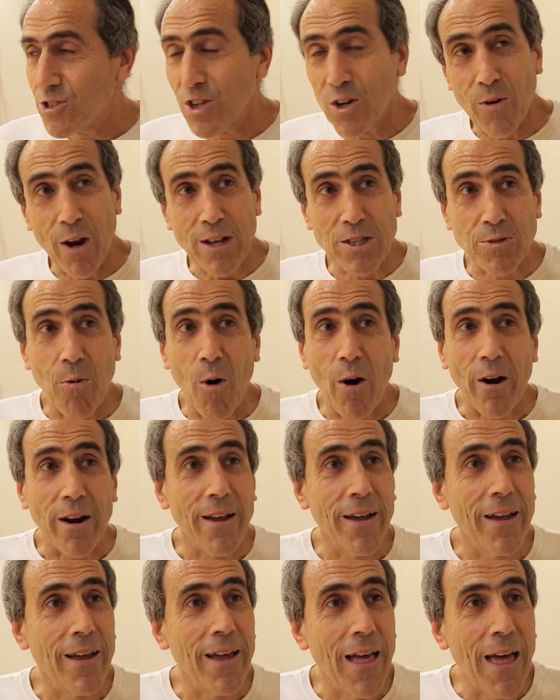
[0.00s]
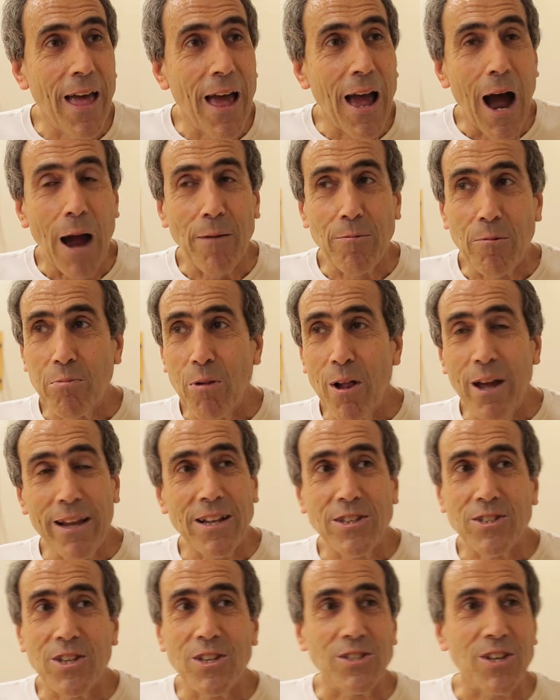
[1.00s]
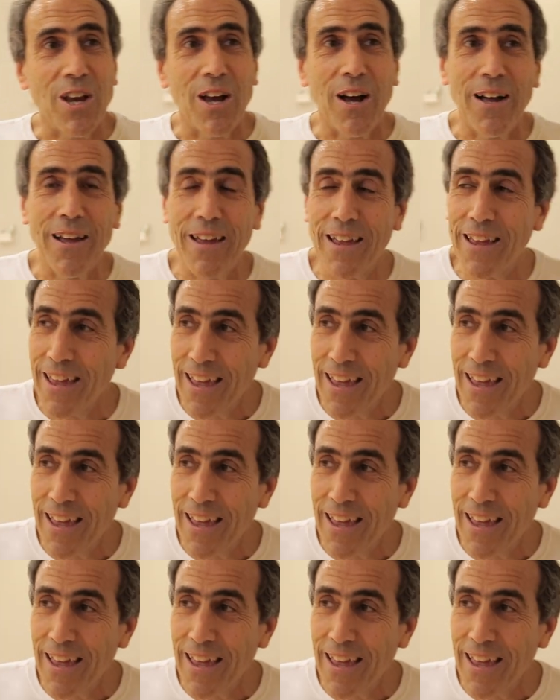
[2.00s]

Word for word: Just a great sport. I've been playing it since uh,